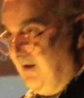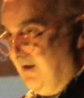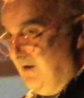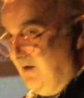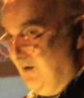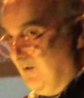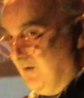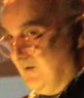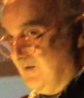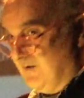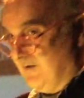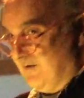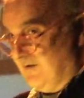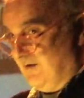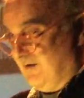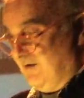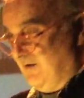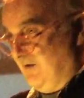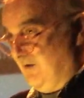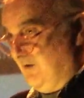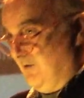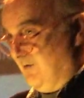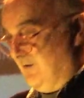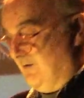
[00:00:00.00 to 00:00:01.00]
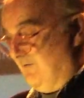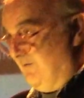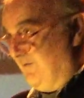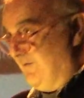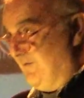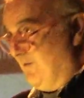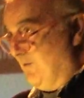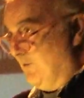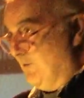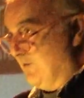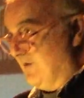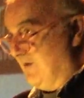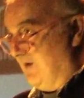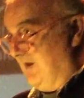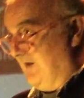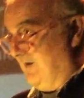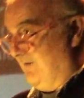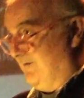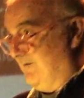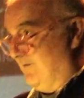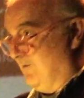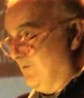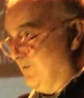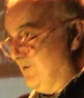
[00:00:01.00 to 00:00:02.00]
you can fold an
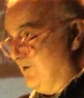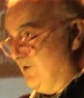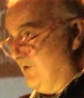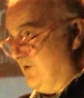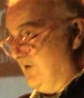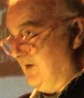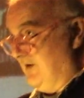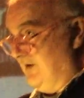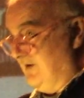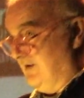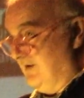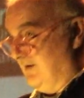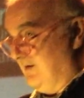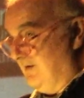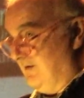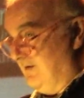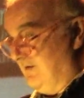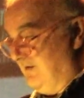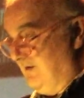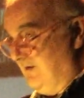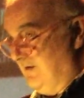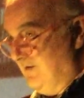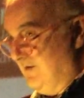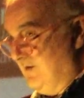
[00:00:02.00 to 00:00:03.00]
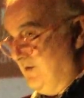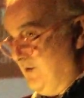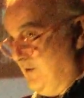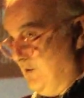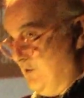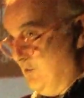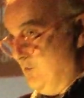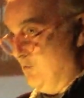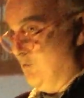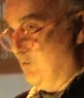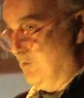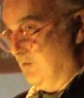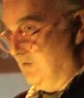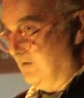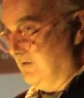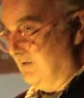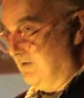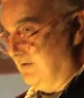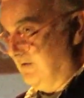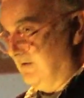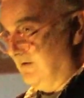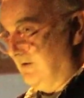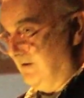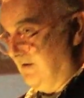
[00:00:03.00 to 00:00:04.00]
A4 sheet in two,
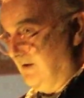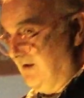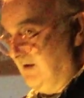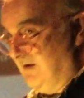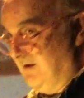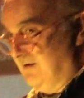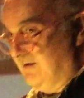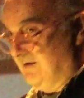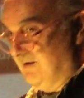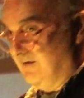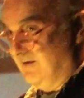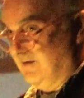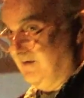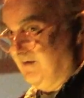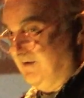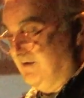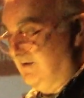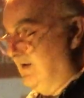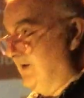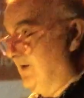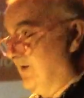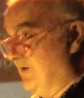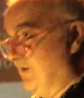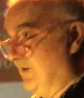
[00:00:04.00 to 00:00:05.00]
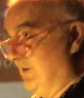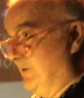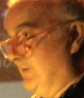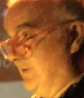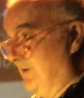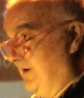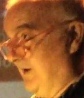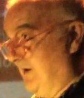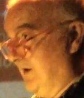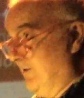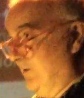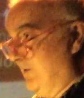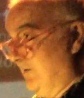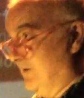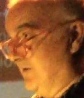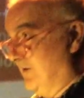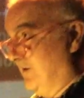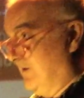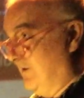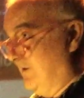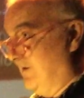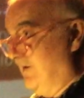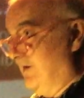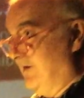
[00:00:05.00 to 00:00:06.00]
and the dictionary will allow you to
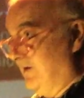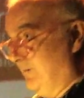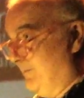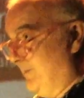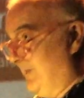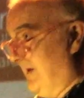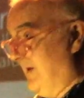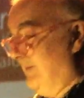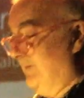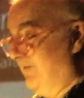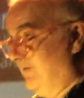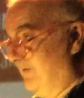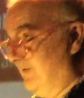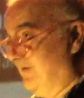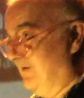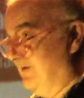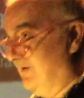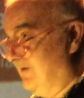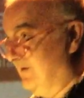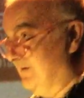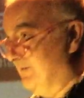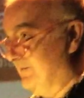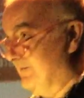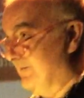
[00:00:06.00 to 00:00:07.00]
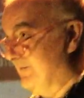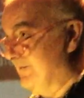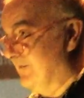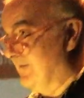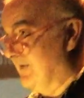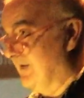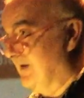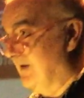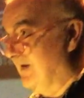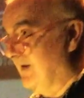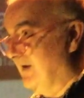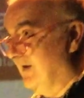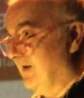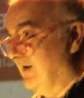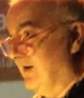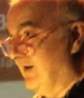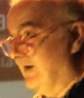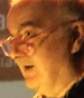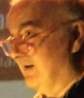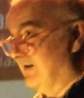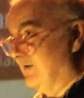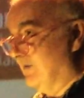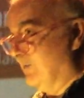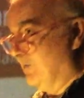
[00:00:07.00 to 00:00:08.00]
call it a pamphlet.
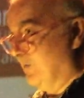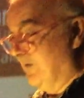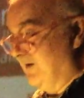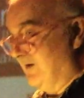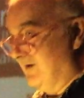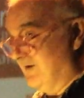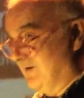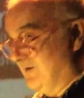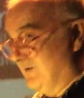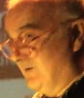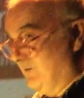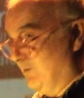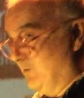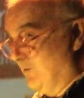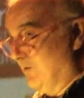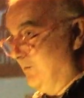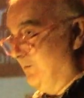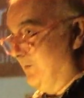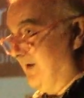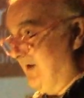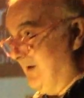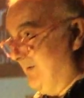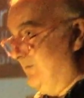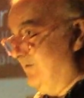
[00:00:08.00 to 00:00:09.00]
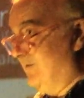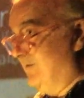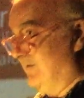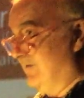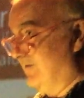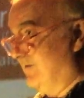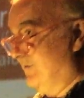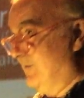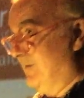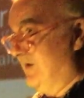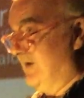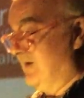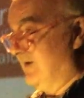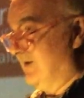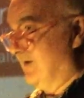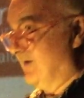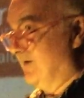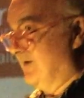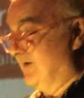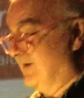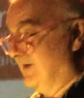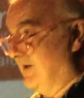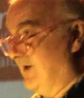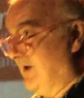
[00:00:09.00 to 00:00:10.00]
And so the word pamphlet for me
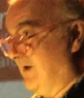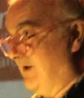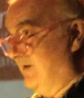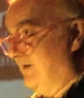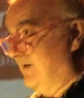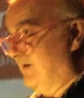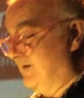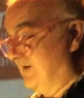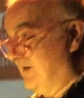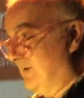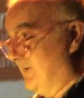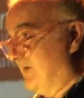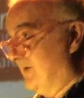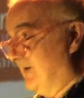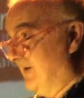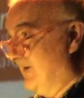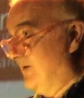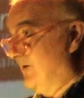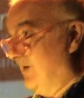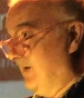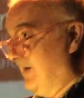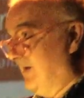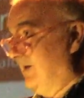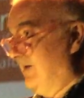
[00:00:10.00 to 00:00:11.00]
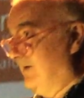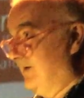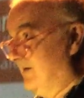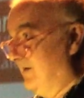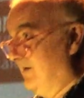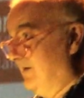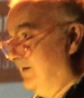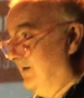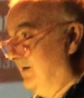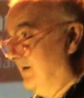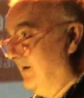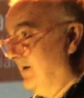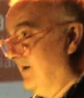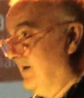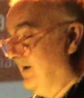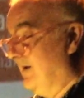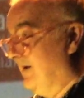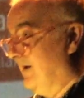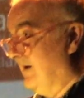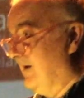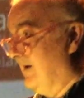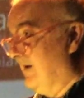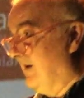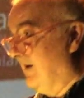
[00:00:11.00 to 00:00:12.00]
doesn't carry the substantiality
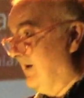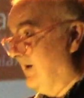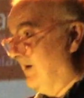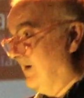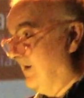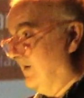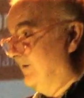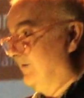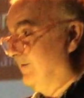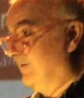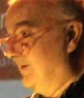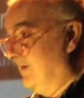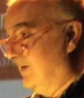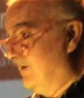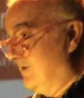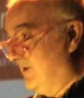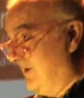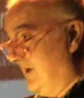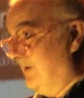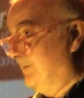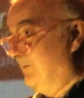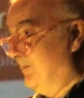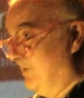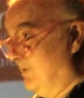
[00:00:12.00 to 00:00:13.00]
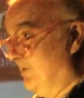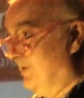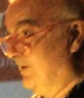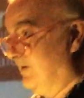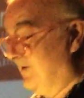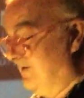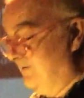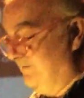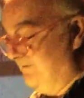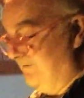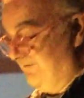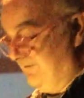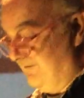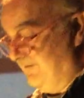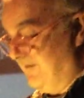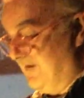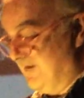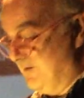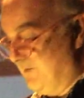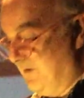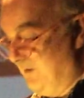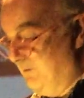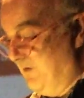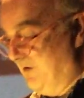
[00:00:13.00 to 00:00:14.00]
of a chapbook.
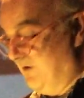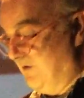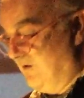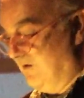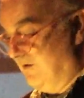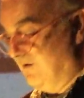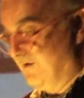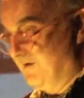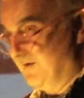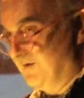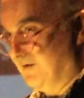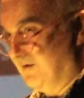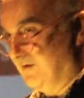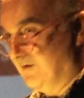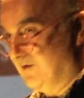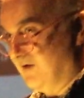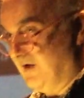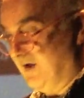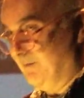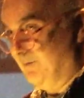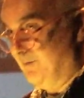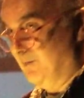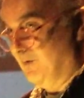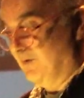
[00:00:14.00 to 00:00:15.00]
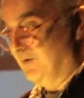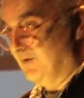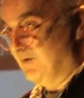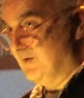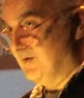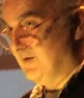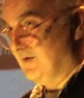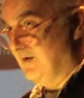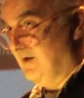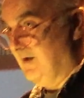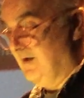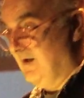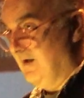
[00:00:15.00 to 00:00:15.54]
That's why we call ours chapbooks.